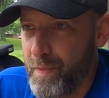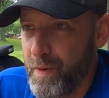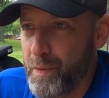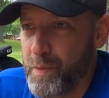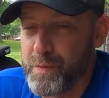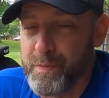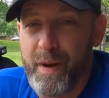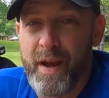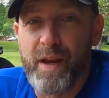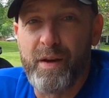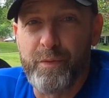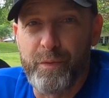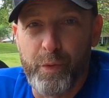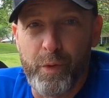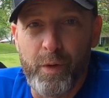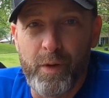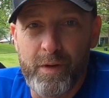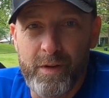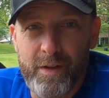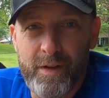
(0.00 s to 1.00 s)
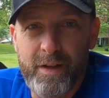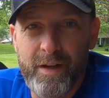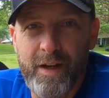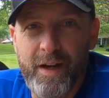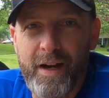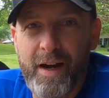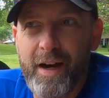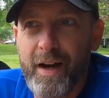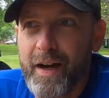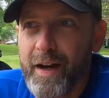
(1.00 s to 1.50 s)
It was painful.
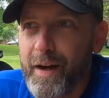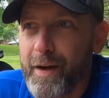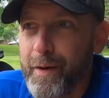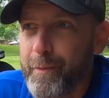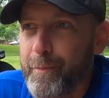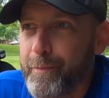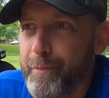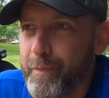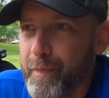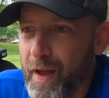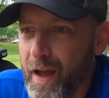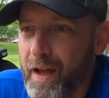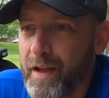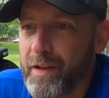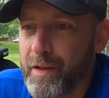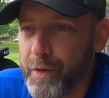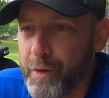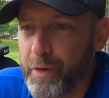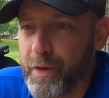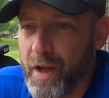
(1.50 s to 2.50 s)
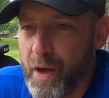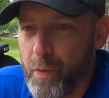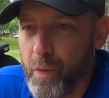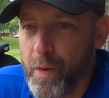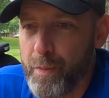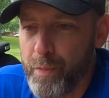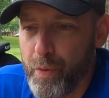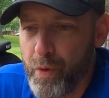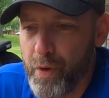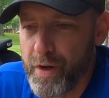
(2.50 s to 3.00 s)
I literally, at
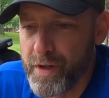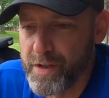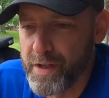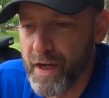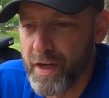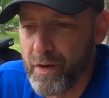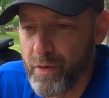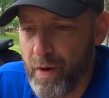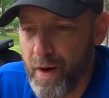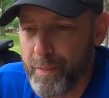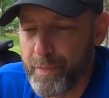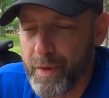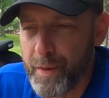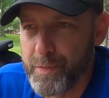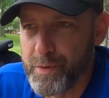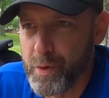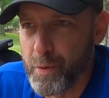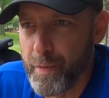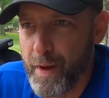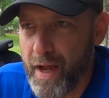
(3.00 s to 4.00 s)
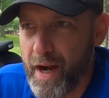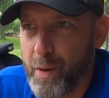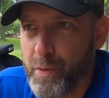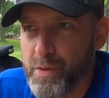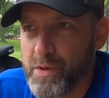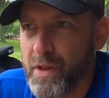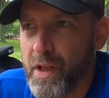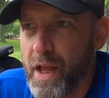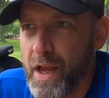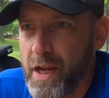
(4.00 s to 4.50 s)
one point, I cramped up so bad I
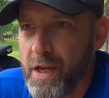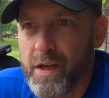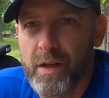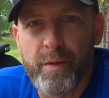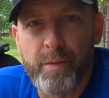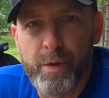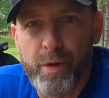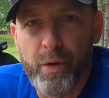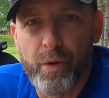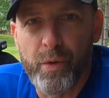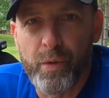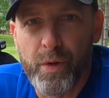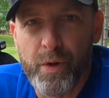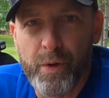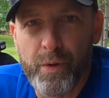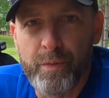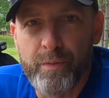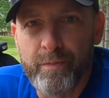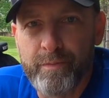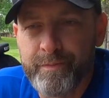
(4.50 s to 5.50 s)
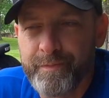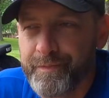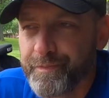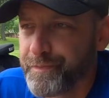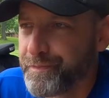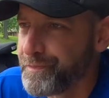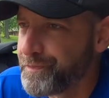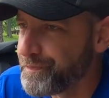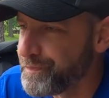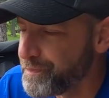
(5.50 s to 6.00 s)
was laying in the middle of the road.
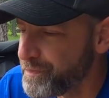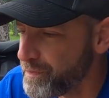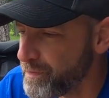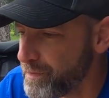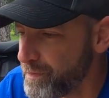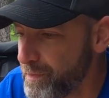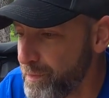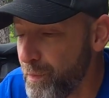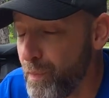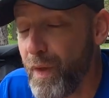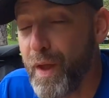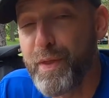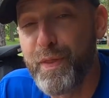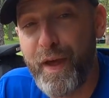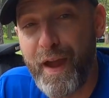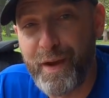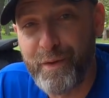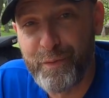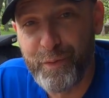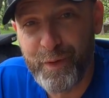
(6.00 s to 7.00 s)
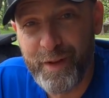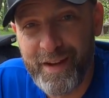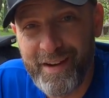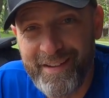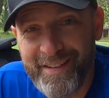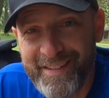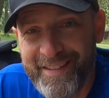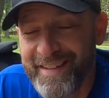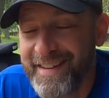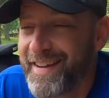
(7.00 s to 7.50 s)

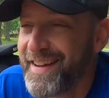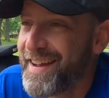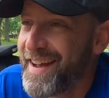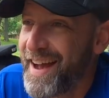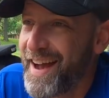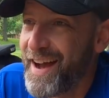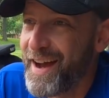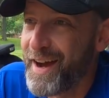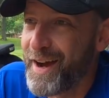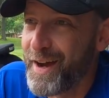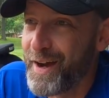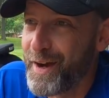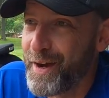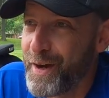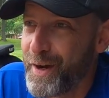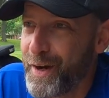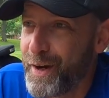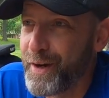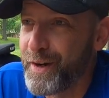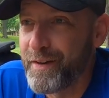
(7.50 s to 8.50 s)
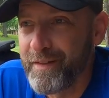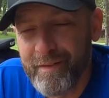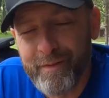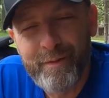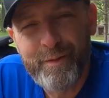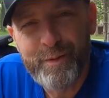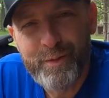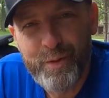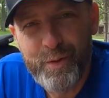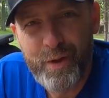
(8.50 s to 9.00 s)
Thankfully,
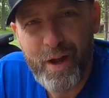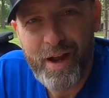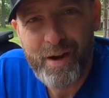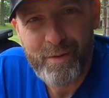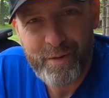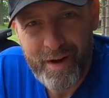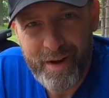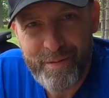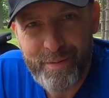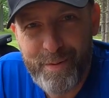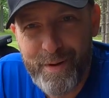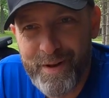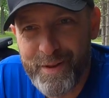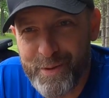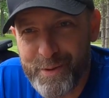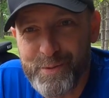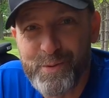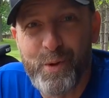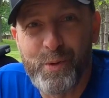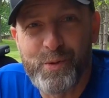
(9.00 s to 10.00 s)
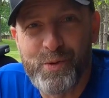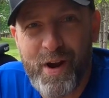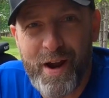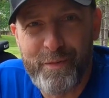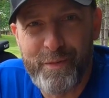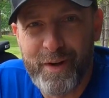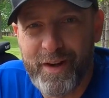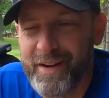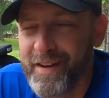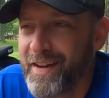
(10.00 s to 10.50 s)
there's no
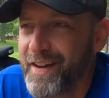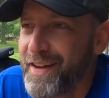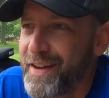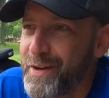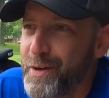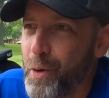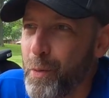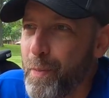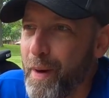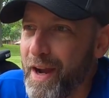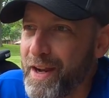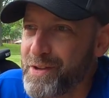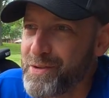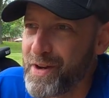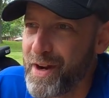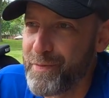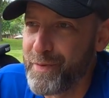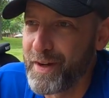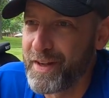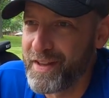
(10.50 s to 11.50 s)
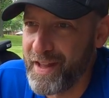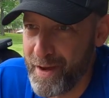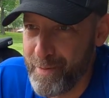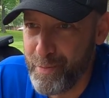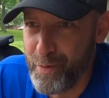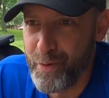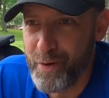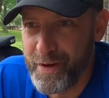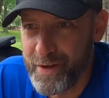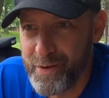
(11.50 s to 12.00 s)
traffic, no bike traffic at
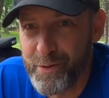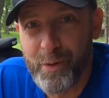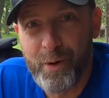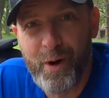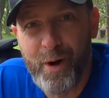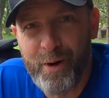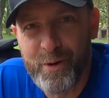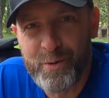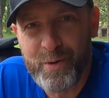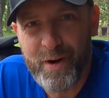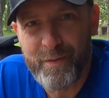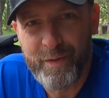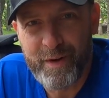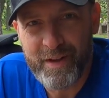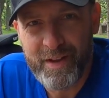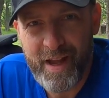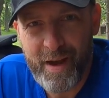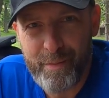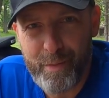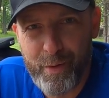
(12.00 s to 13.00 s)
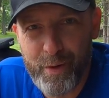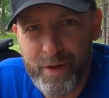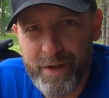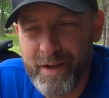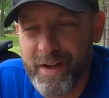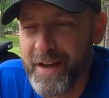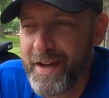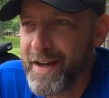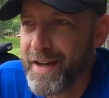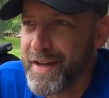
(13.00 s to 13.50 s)
that point, no car traffic at that point.
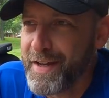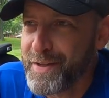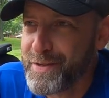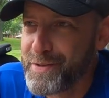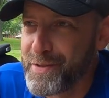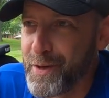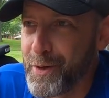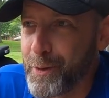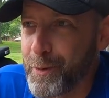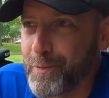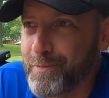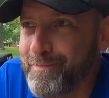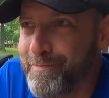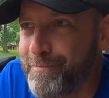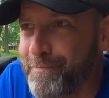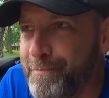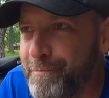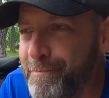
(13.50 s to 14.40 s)
So